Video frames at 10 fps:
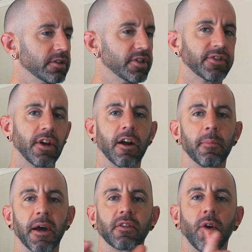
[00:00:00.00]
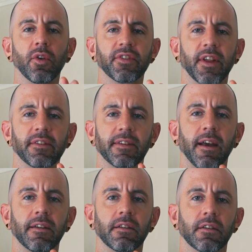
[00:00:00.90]
Just talk about the wholesale
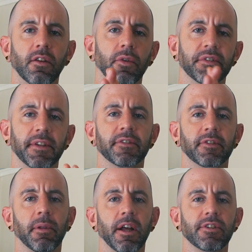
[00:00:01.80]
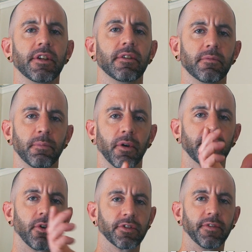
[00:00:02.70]
side, the wholesale supply chain,
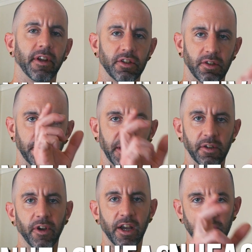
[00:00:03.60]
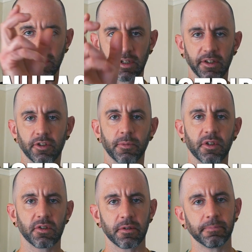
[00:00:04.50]
both cultivation, manufacturing, and
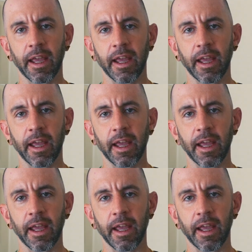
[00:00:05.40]
distribution.